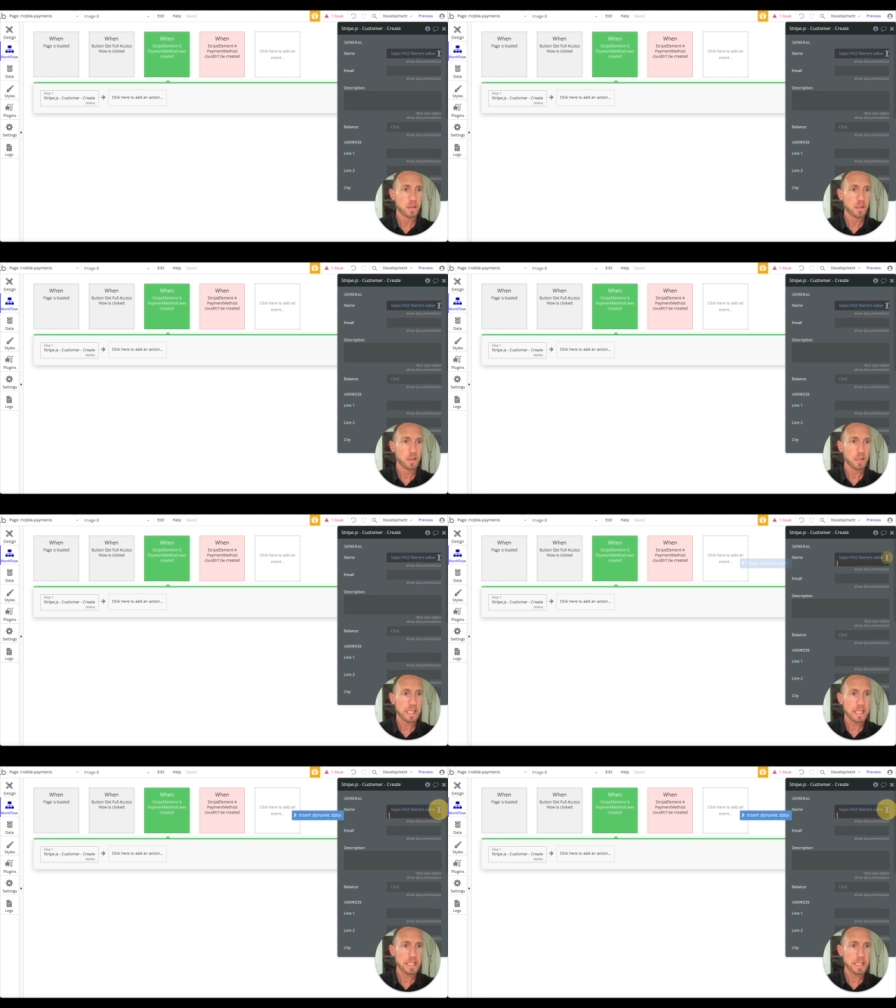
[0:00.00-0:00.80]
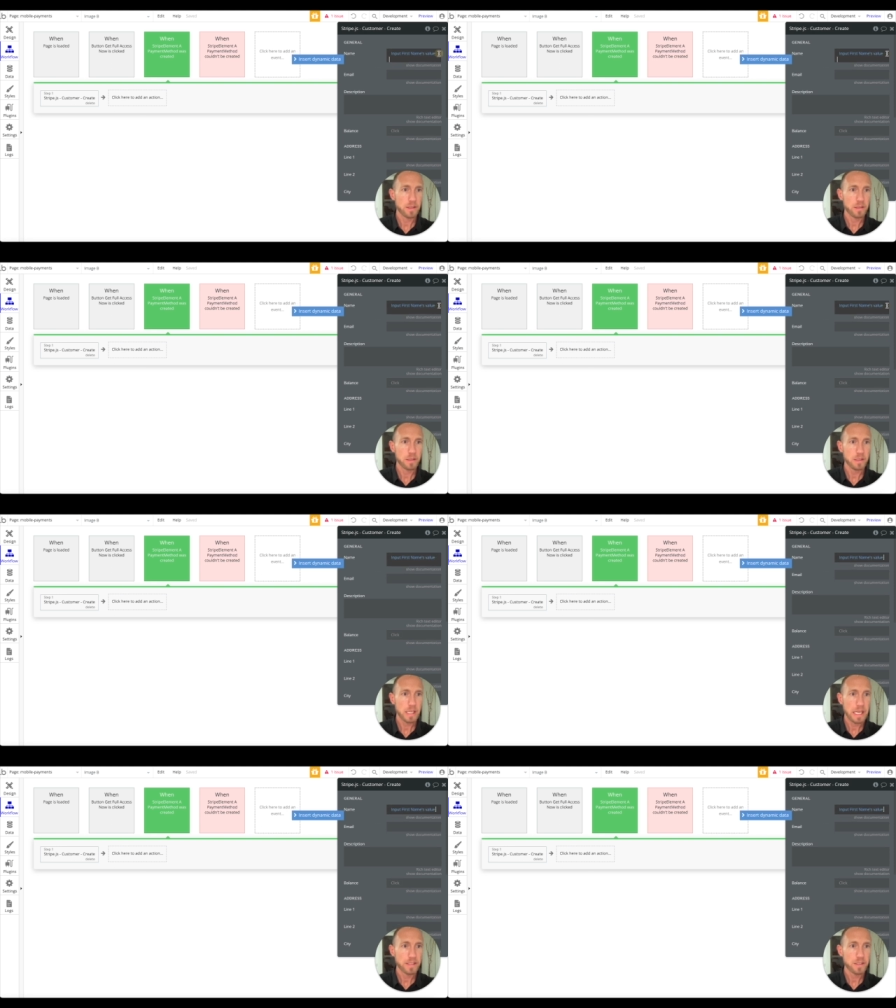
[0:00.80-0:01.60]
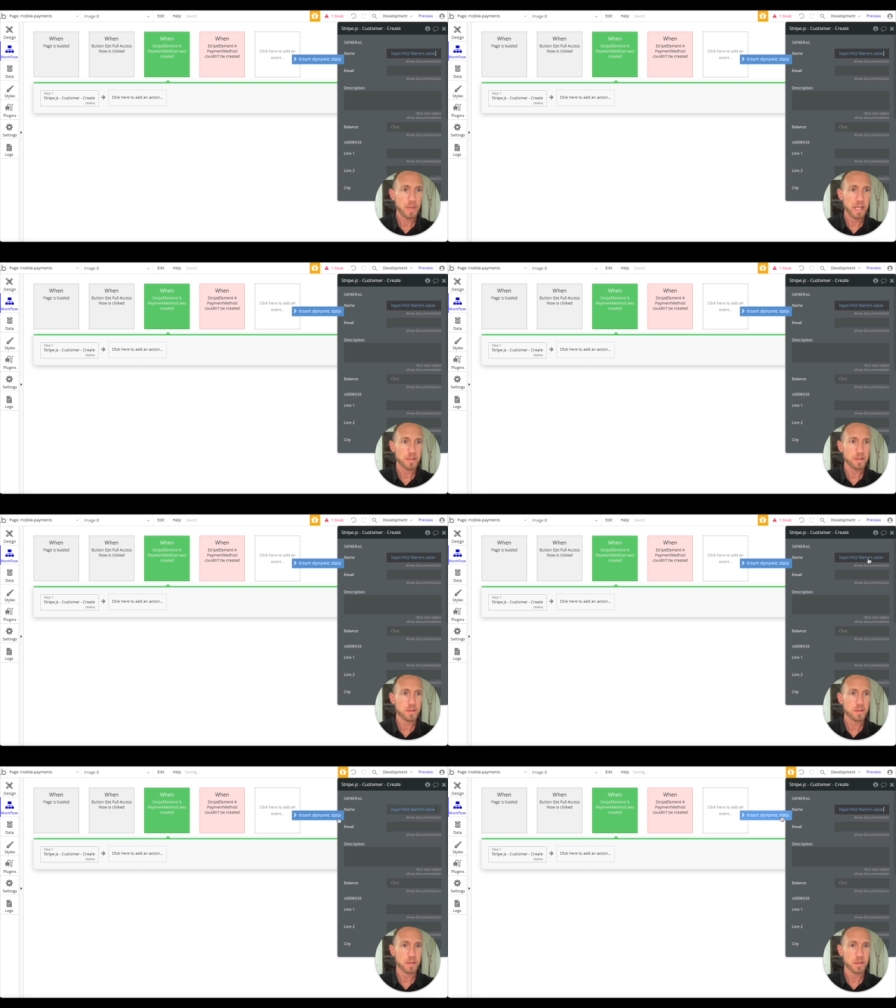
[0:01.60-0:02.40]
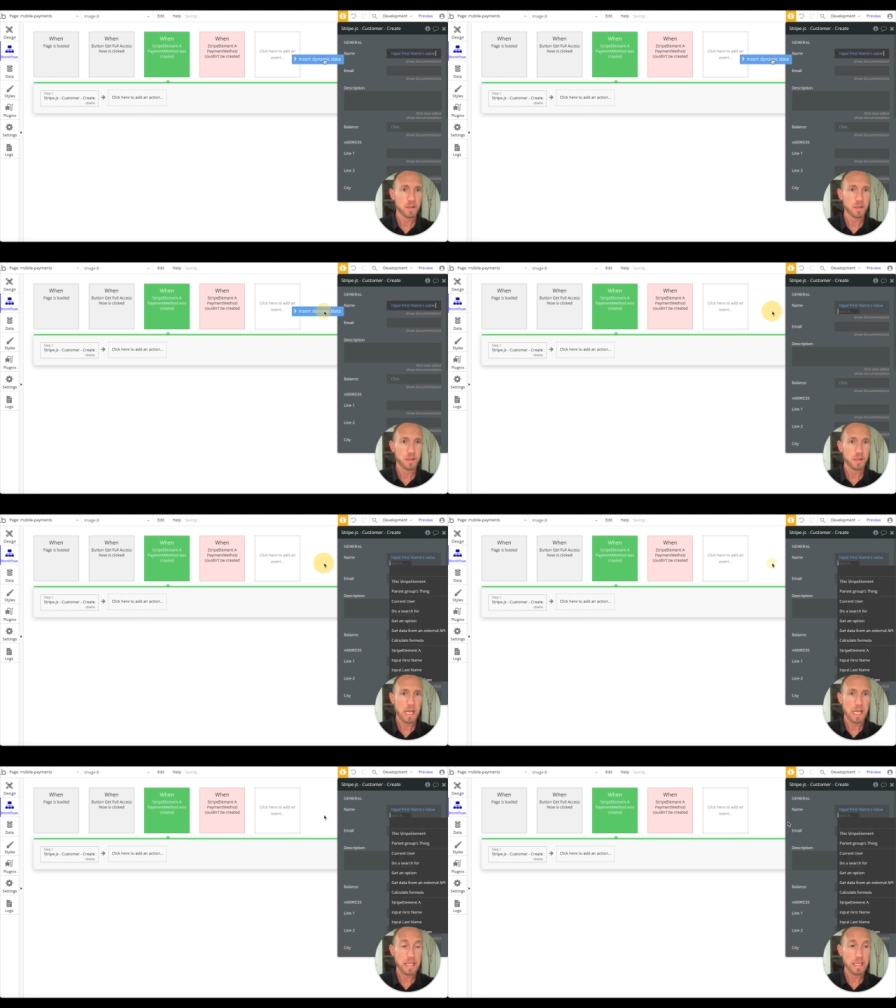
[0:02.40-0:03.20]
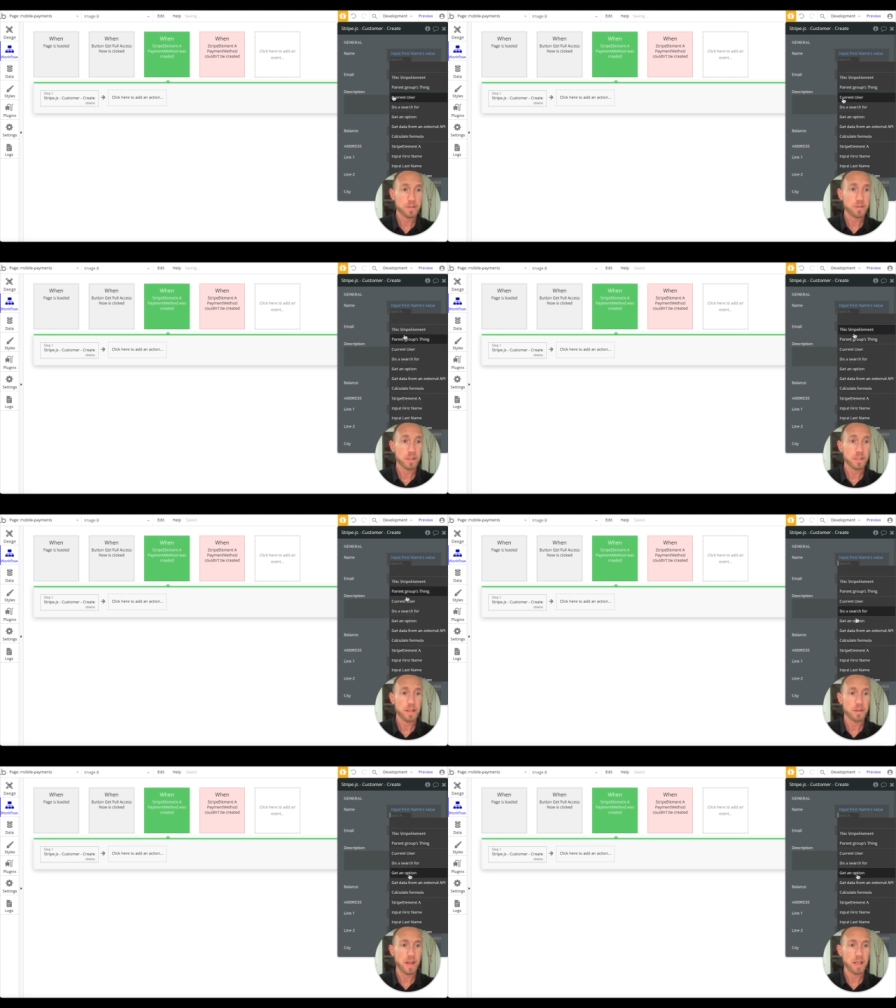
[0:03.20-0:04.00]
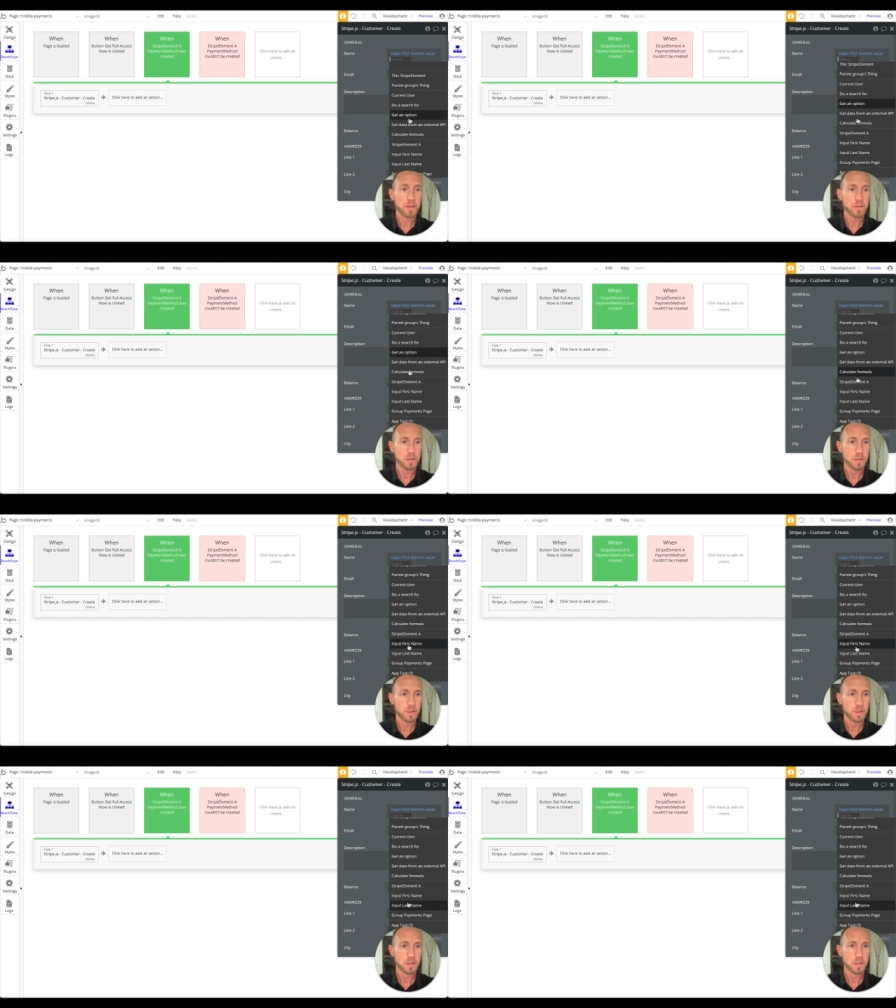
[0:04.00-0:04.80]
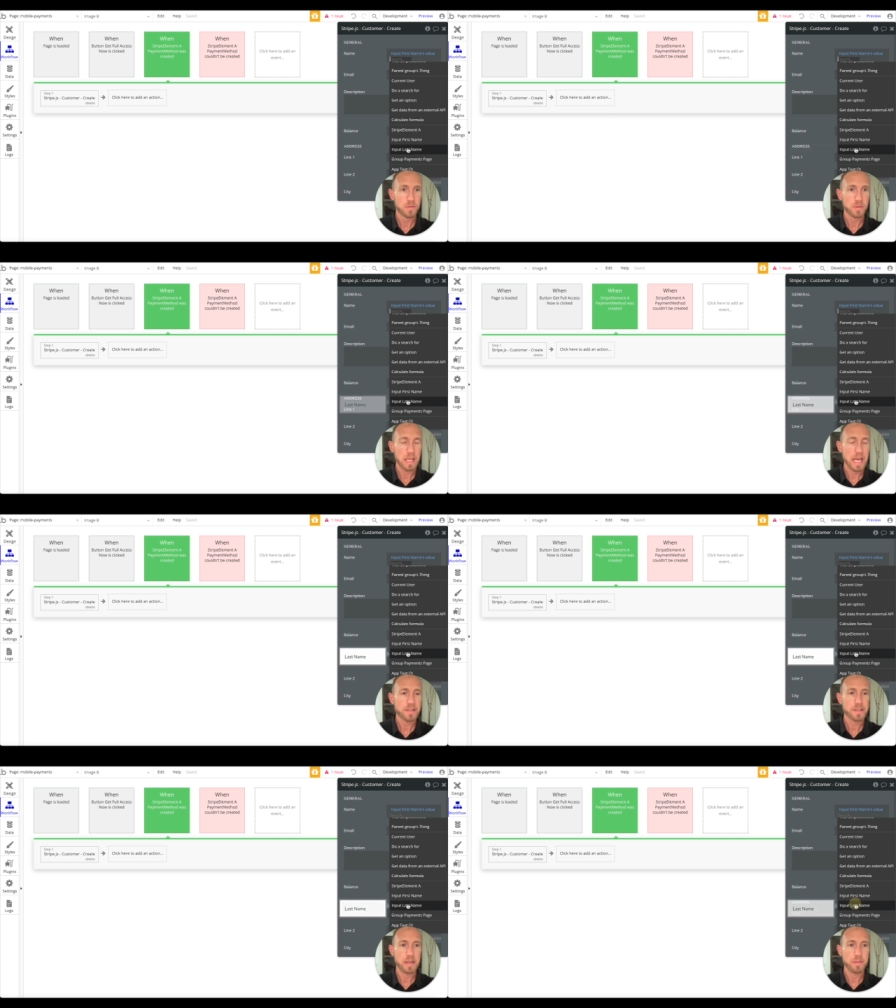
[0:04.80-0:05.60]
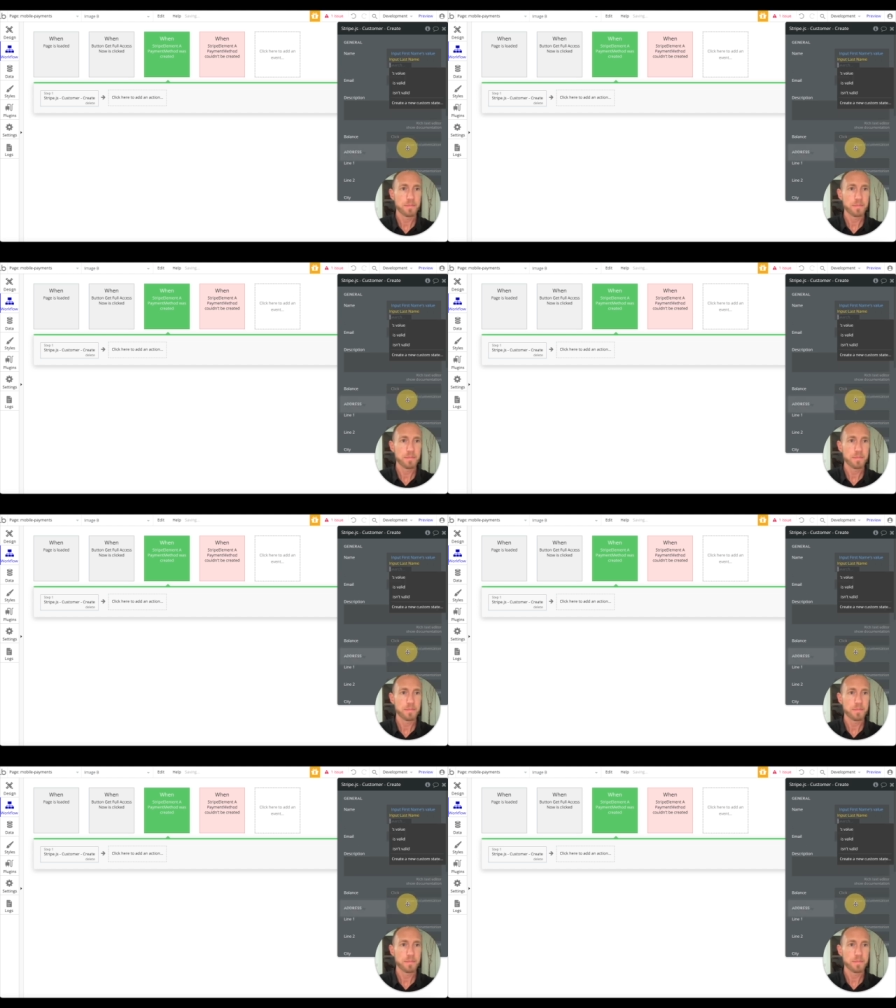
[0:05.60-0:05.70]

click into here, hit space, and then insert another value, the last name,